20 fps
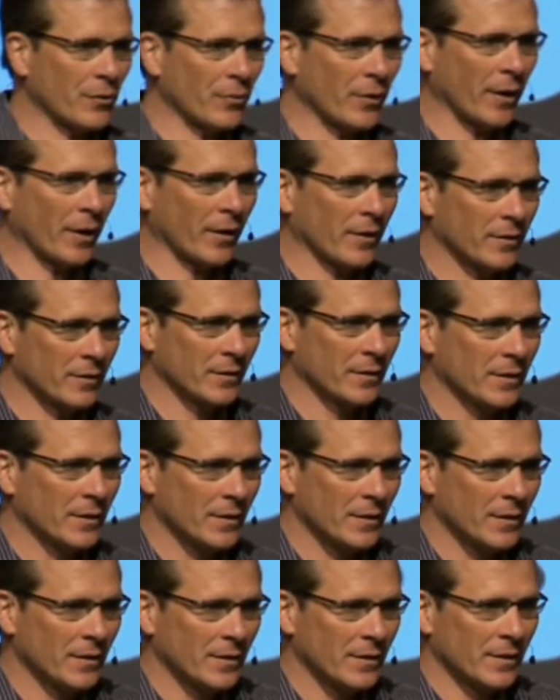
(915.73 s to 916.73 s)
rare.
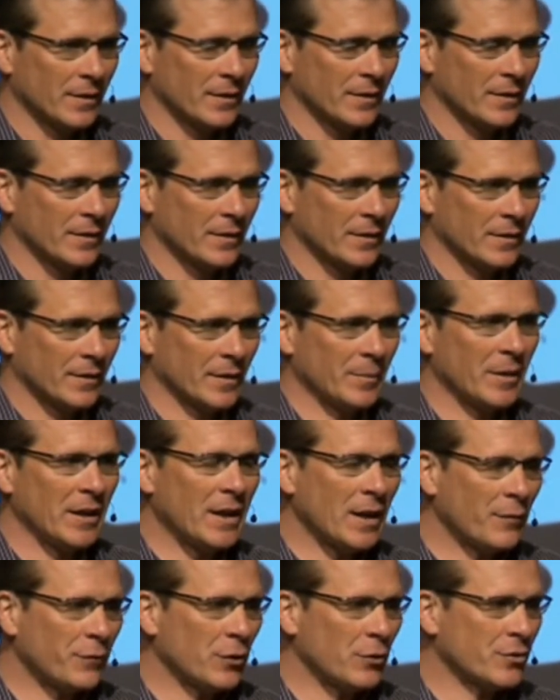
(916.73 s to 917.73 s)
Let me
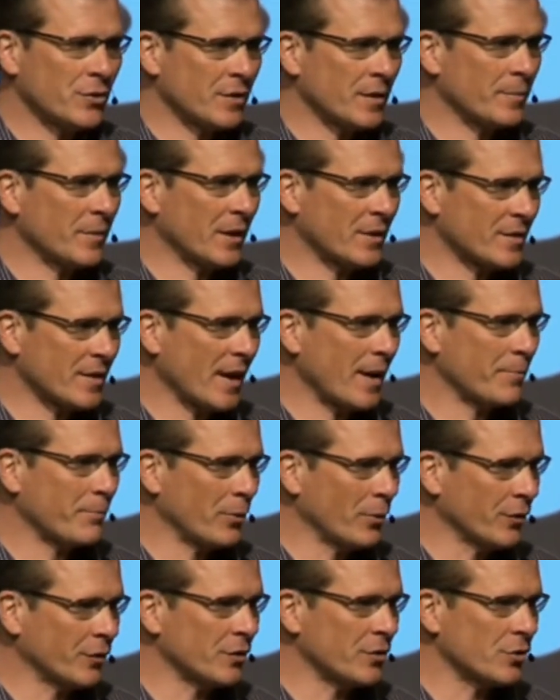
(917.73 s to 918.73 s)
give you some
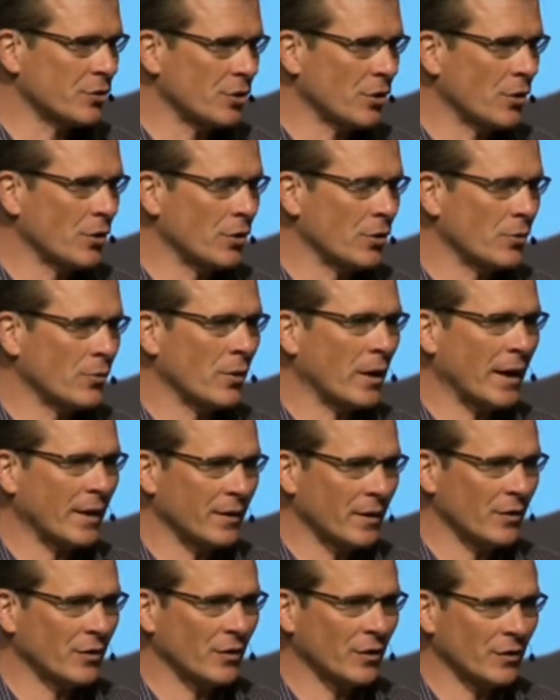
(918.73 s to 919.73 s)
examples to show you why
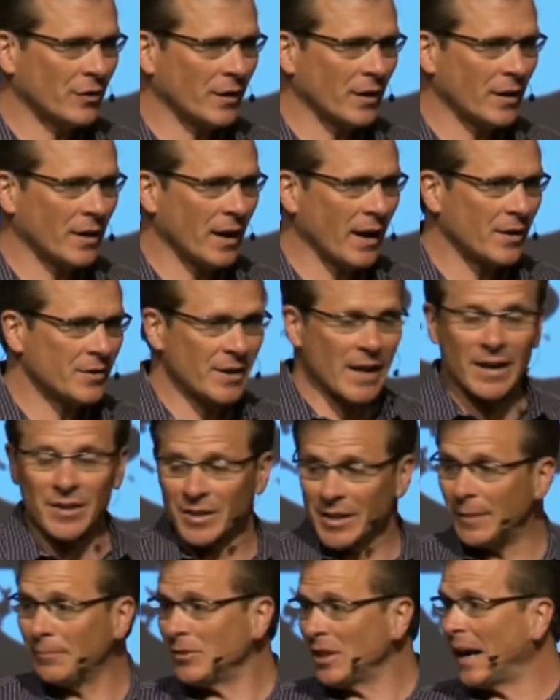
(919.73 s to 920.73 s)
this is the case. Yeah,
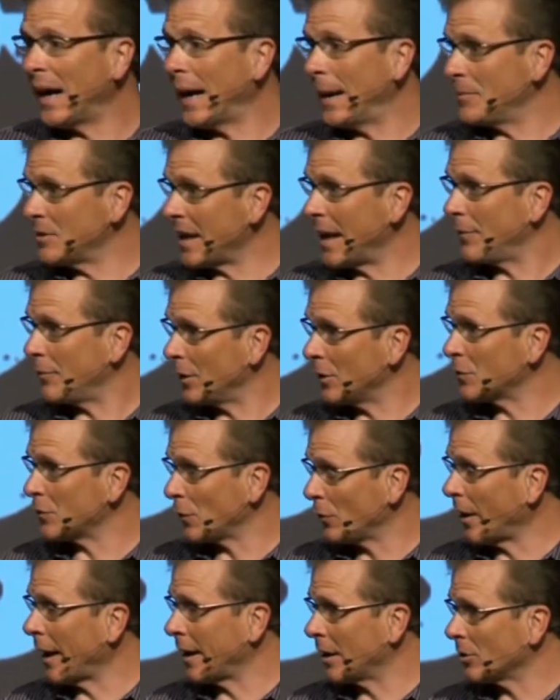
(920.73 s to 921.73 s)
sometimes evidence for
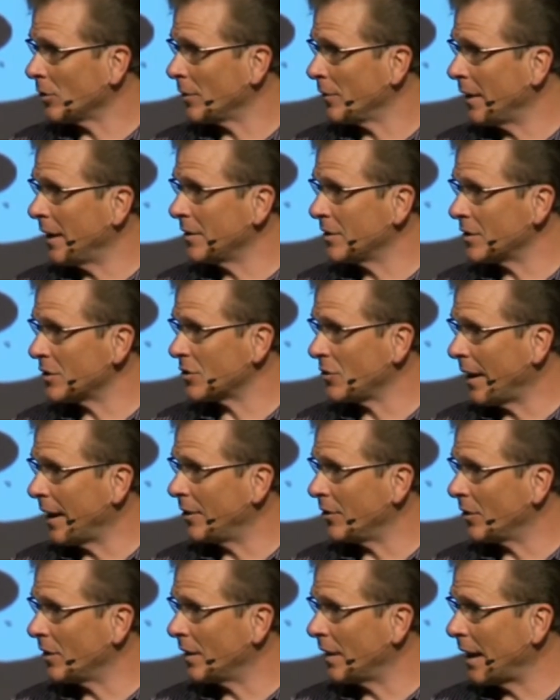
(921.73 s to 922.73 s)
regular events is
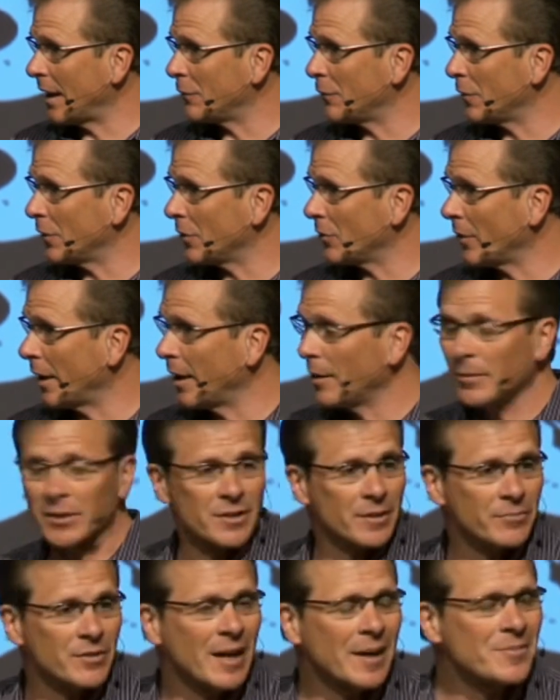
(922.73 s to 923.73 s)
greater than that for the rare, but
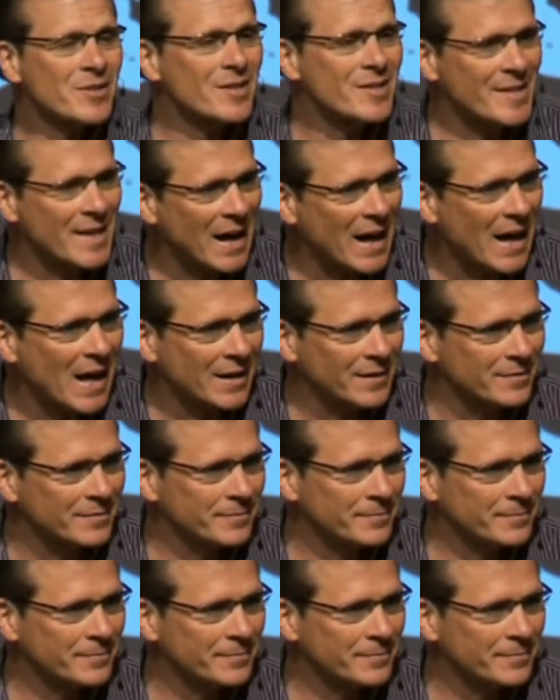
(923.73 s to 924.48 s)
sometimes it's not.